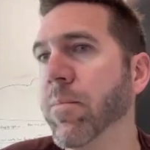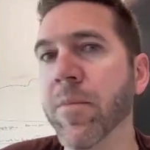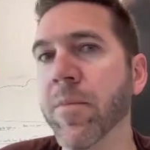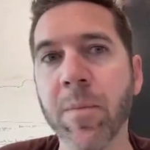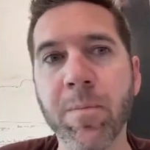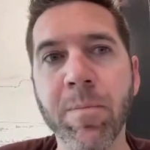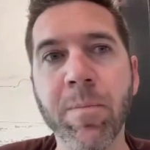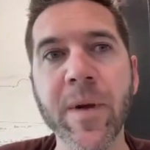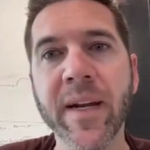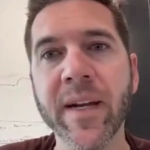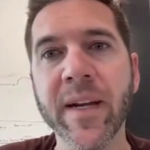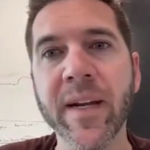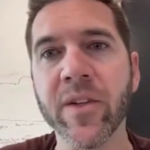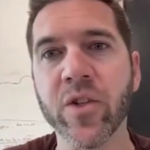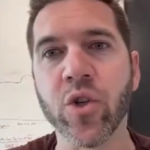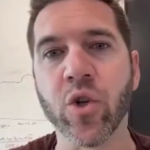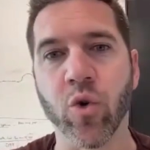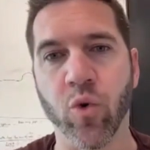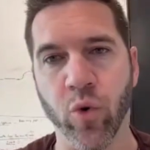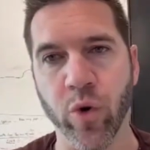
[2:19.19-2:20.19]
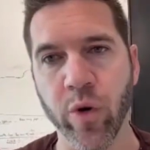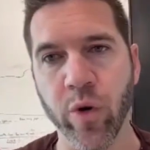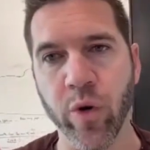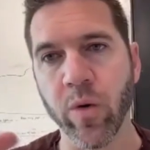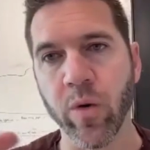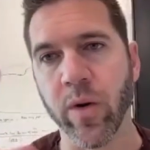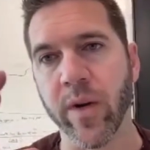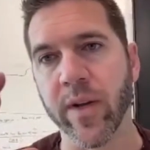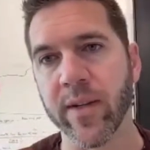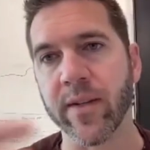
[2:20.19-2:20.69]
The biggest
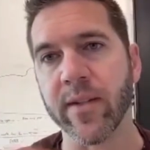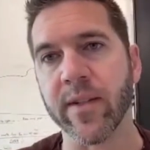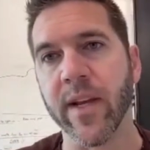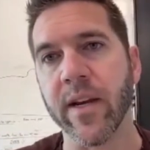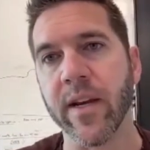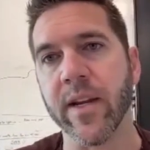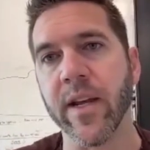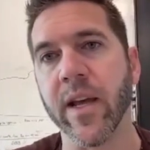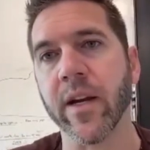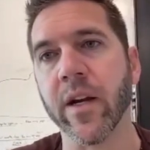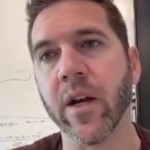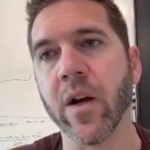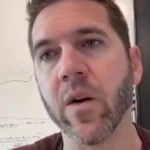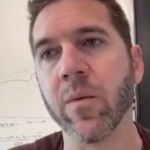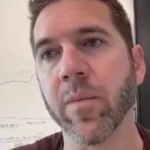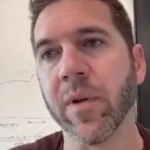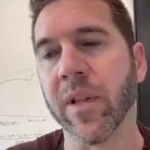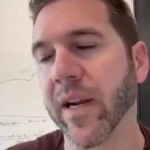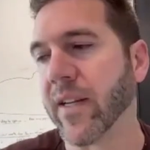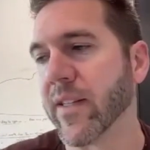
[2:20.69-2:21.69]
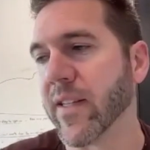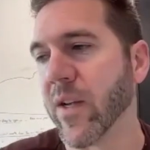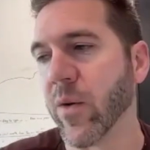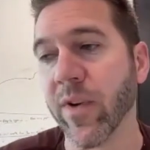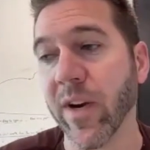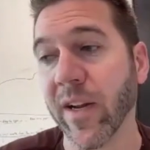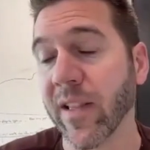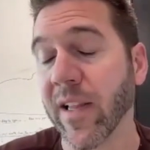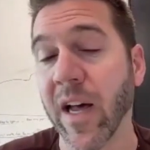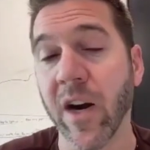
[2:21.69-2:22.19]
crew is in San Diego. But like I said,
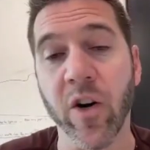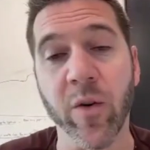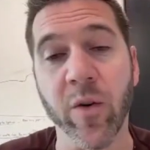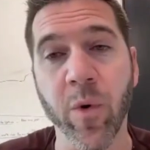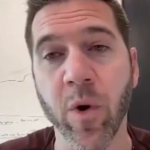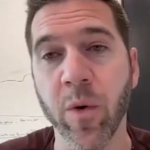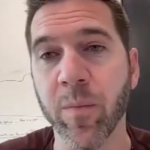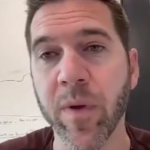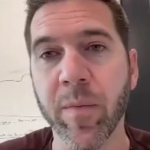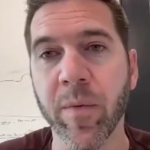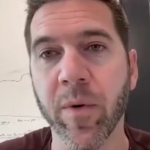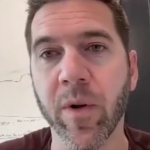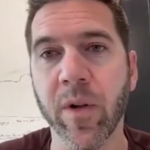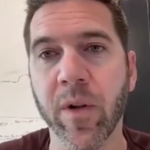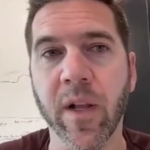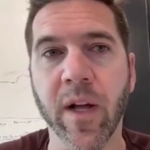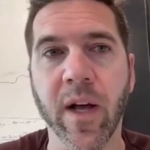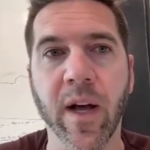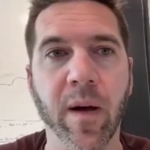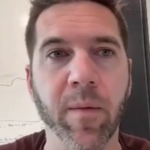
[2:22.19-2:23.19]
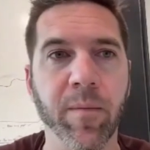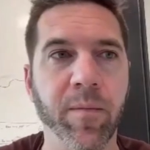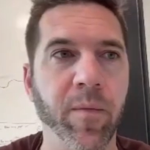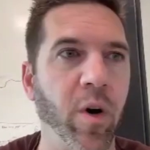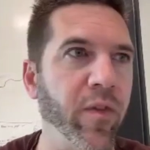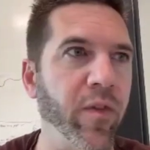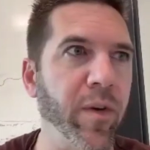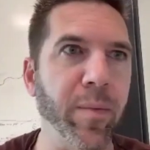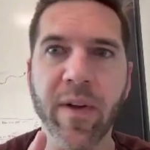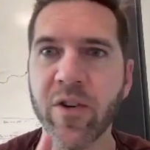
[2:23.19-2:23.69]
we got a lot of remote people.
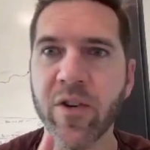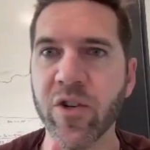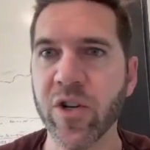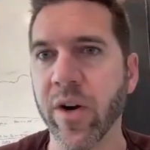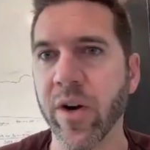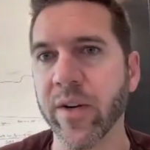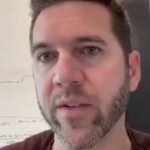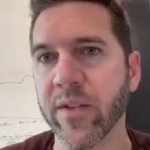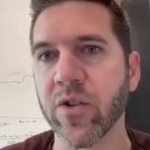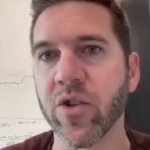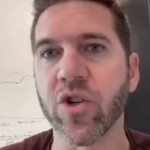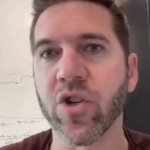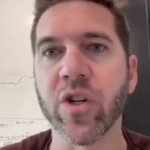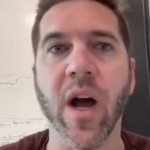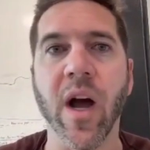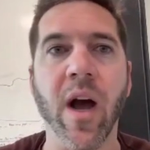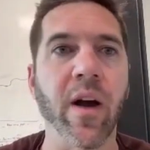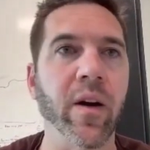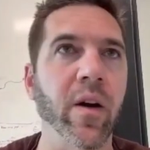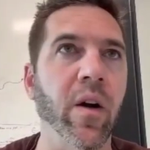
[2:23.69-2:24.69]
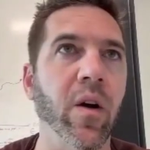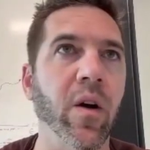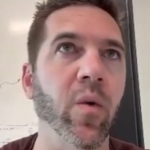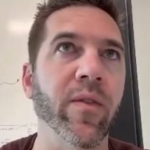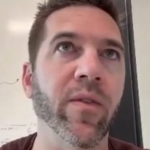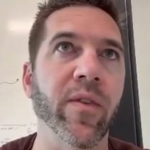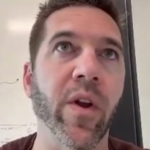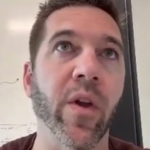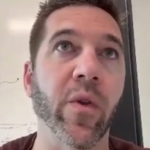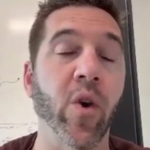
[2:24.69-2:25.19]
Our VP of engineering is in Chicago.
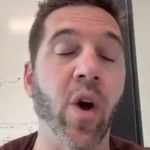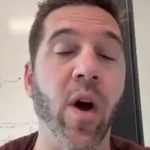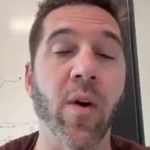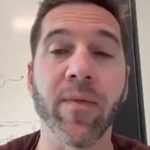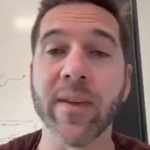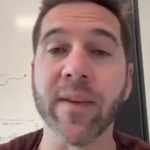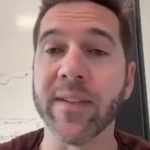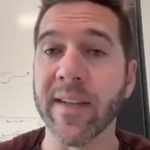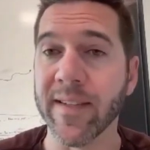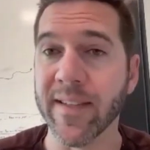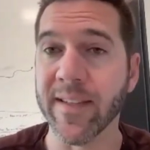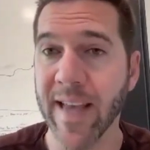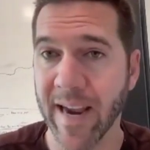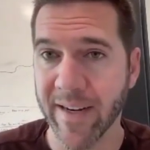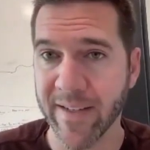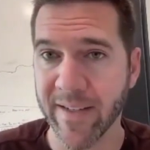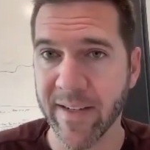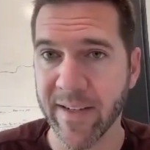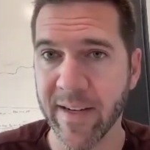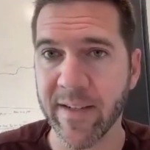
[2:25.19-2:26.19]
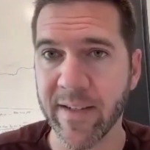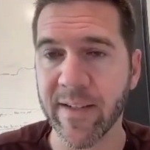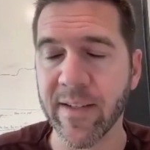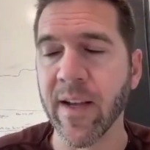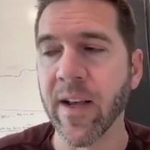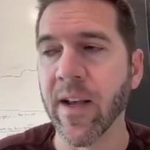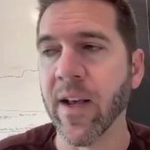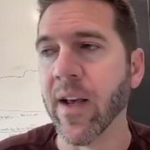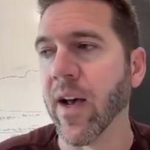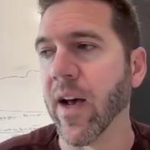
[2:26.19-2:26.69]
We have another office in
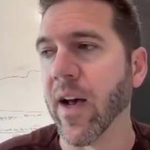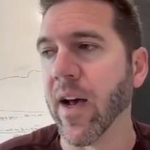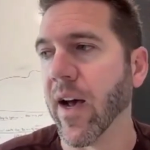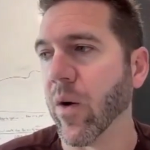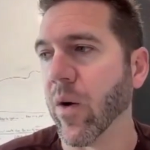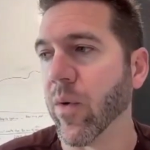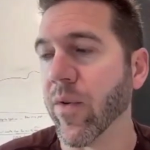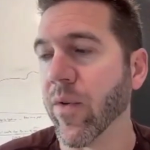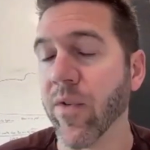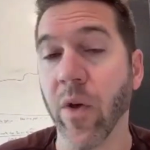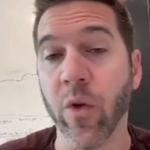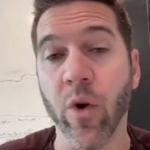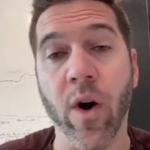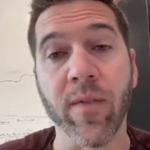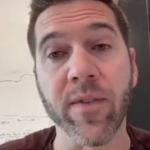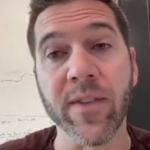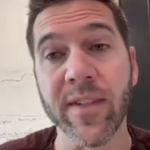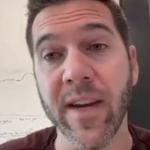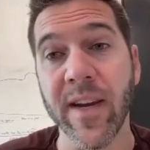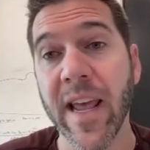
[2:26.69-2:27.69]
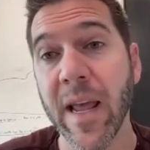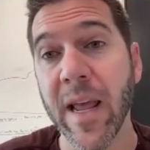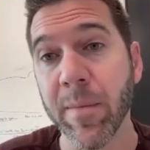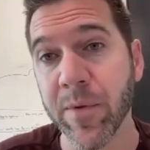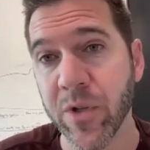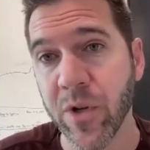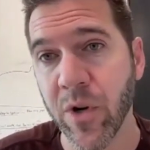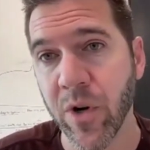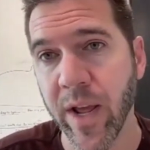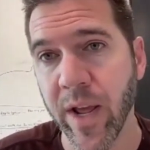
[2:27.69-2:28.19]
Texas. We have another office in
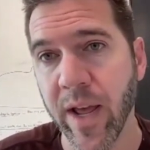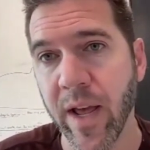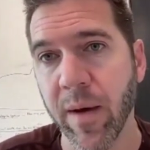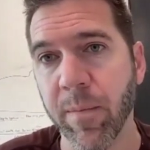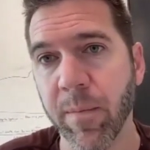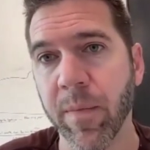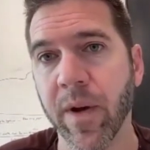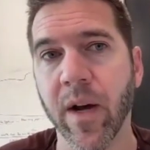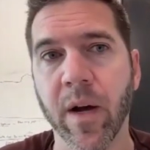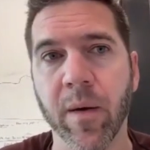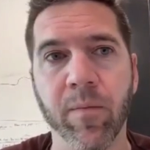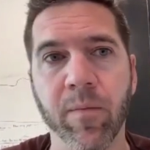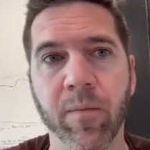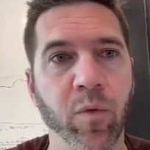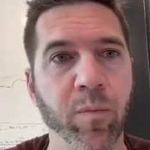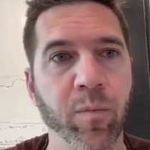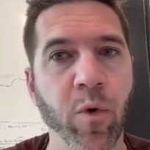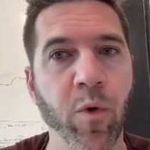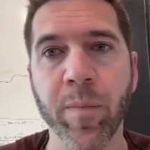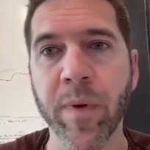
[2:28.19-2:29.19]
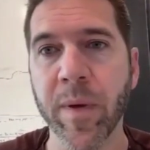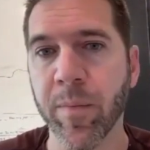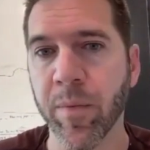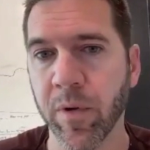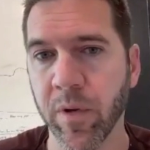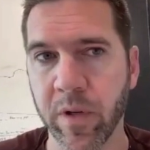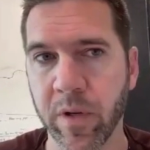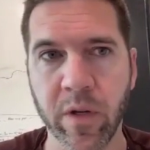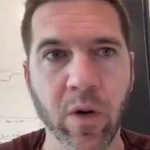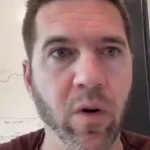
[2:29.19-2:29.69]
Amsterdam, remote
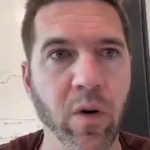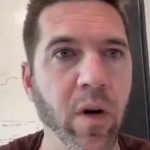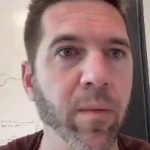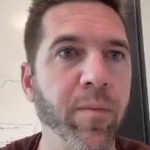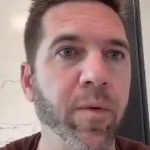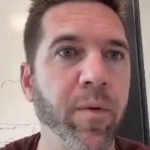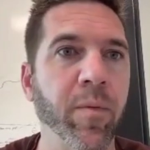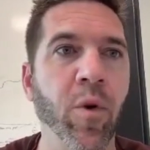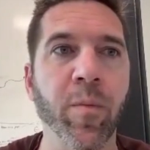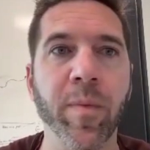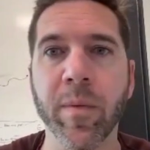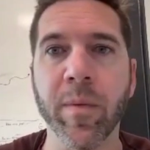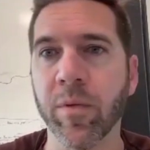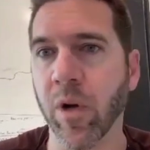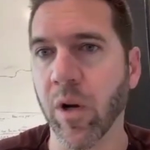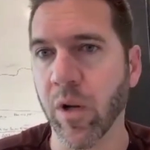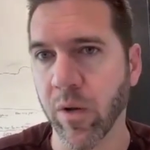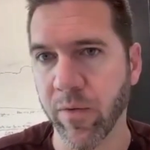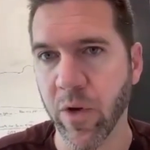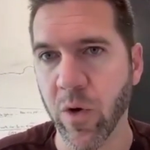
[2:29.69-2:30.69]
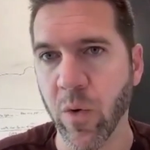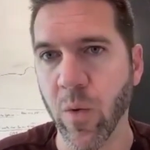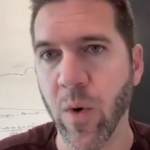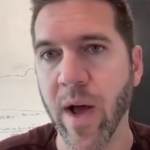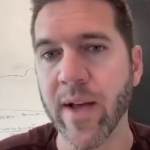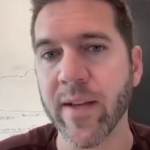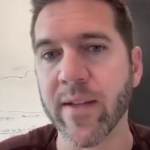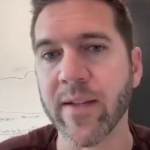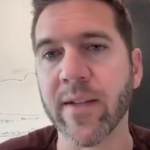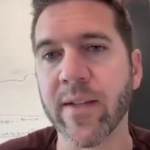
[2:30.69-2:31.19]
people in Europe, remote people all over the
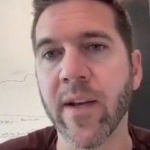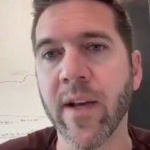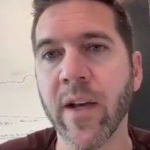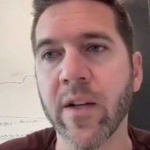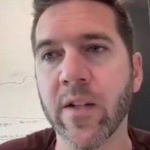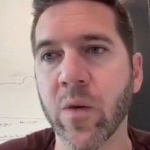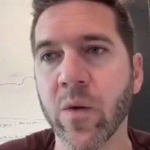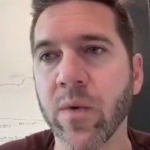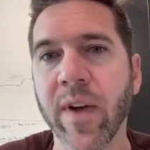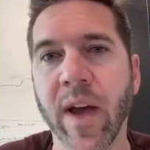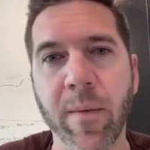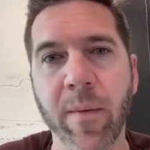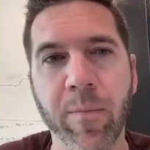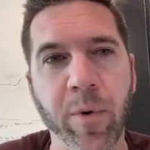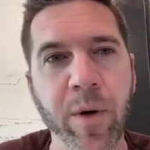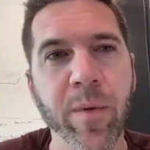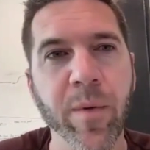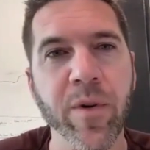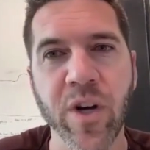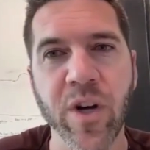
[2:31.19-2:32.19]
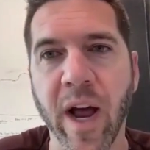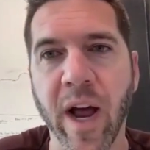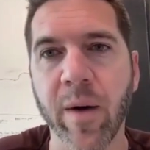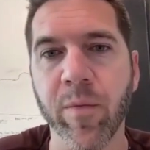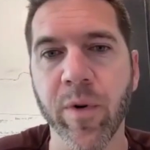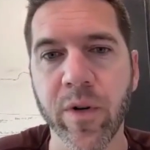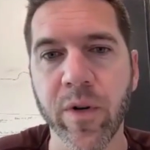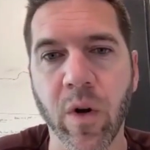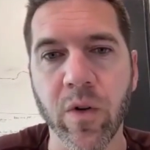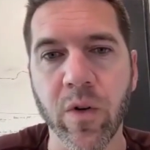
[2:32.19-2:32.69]
US. So we've got pretty much a
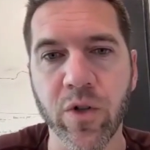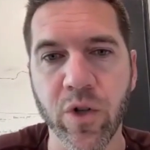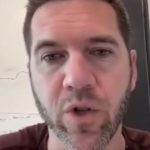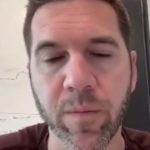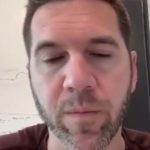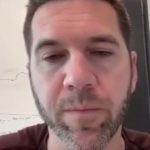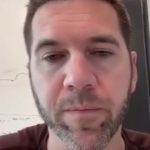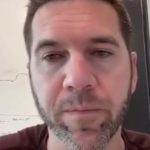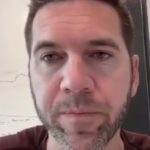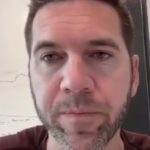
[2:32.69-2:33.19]
hybrid culture.